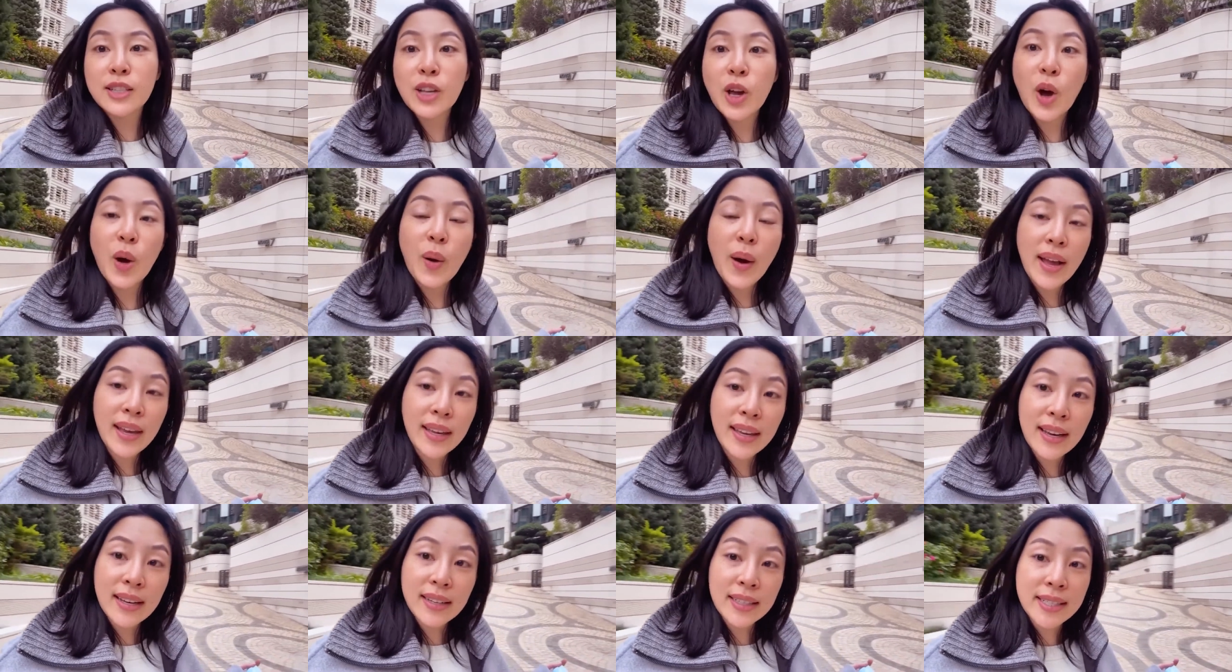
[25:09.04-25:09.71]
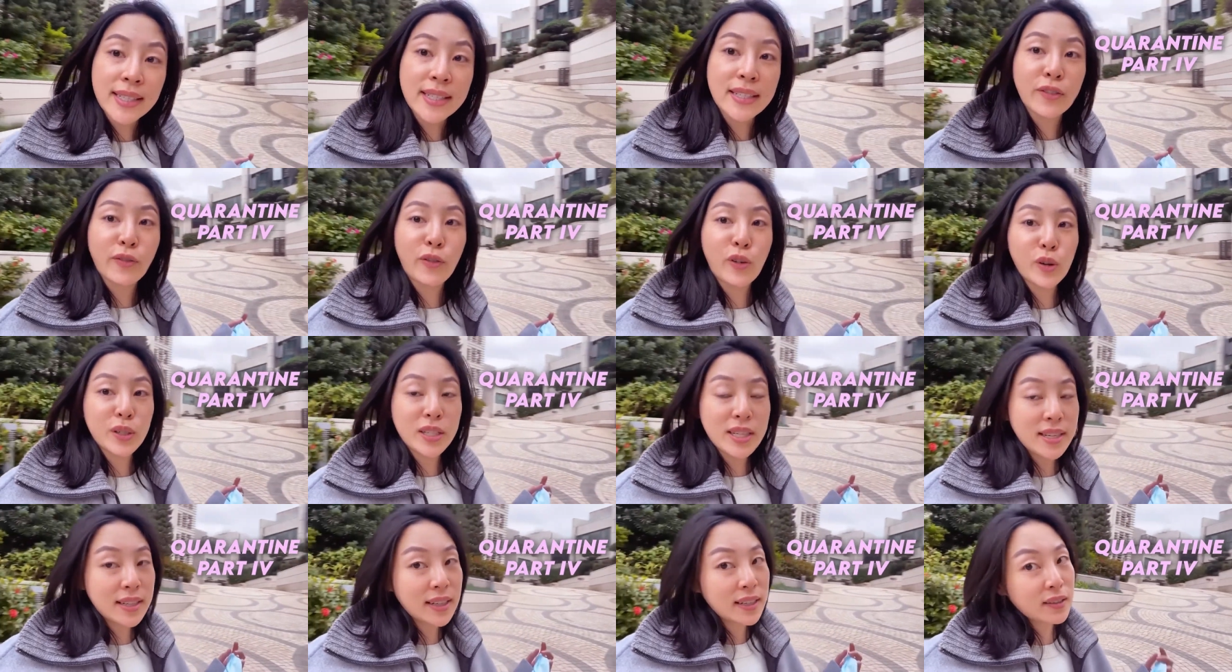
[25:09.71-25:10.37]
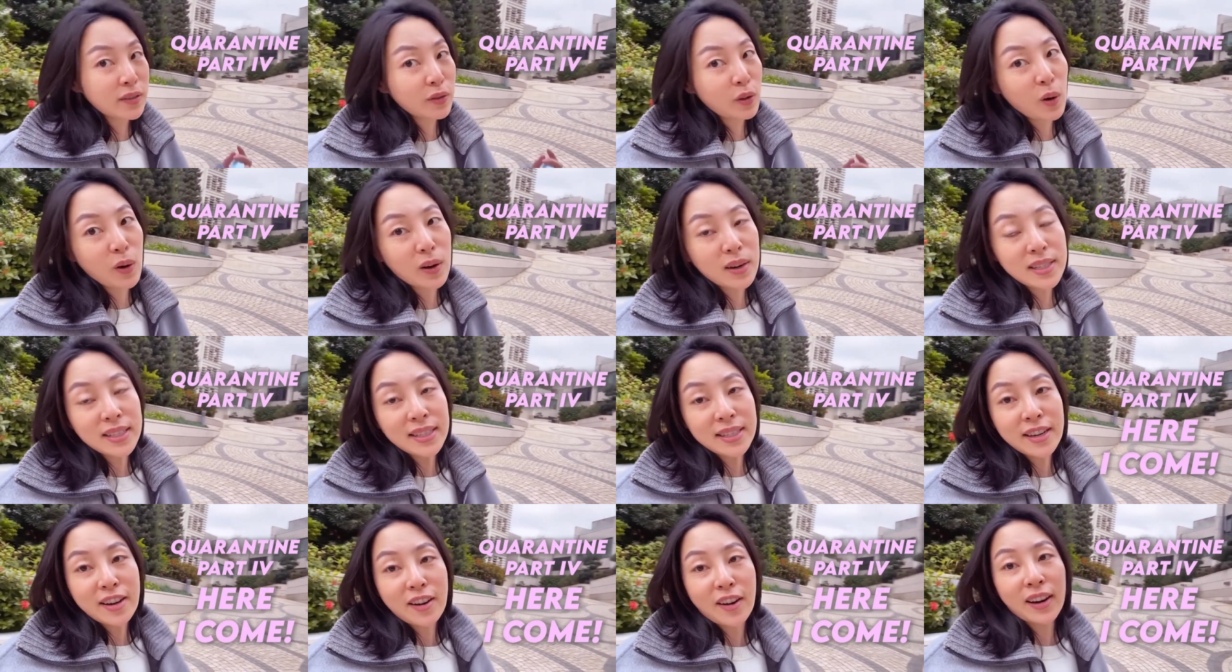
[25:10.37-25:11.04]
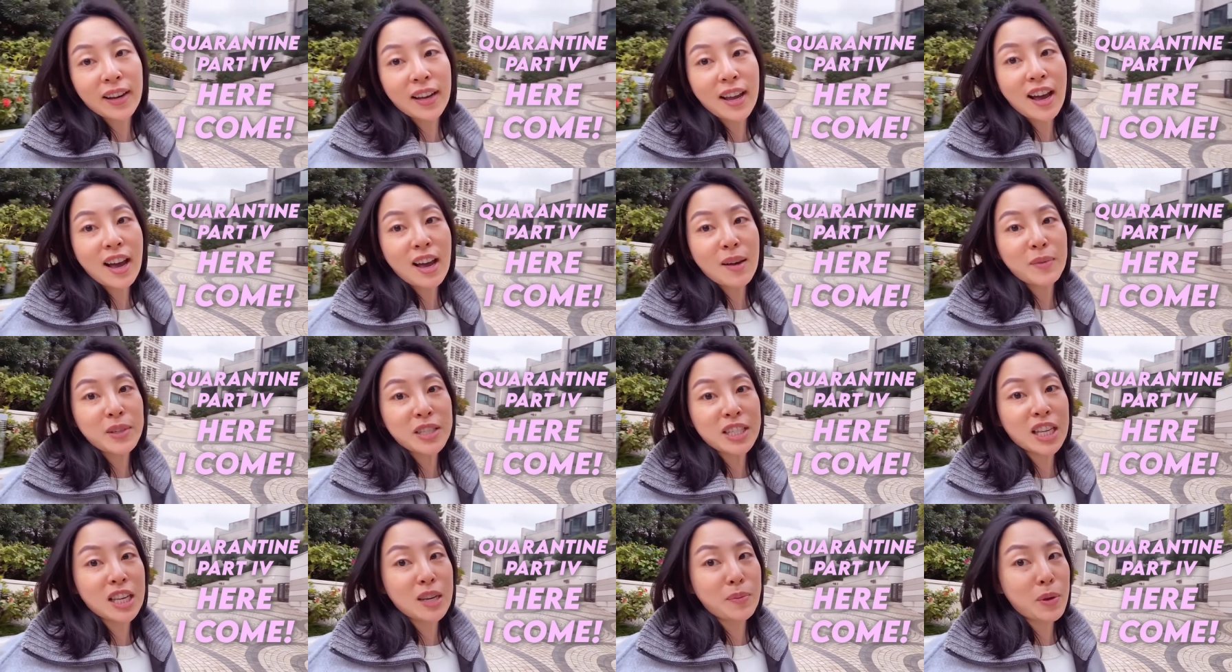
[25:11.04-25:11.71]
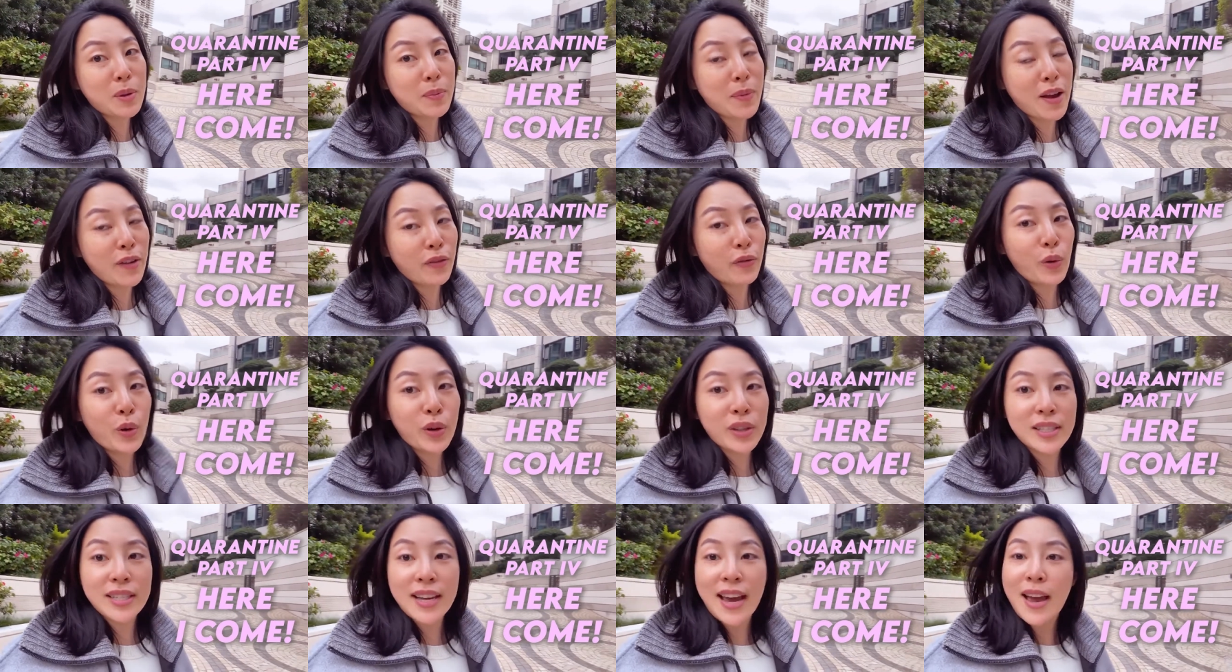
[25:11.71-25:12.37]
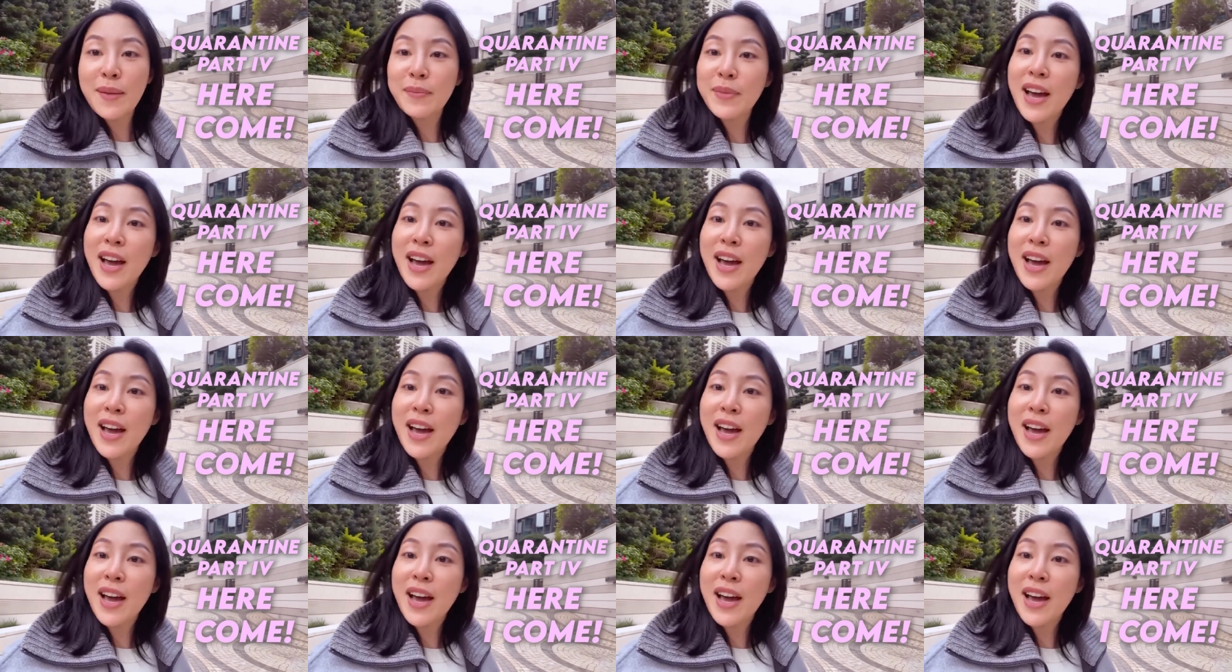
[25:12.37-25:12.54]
So I guess 14 days of quarantine, here I come. It's gonna be my fourth time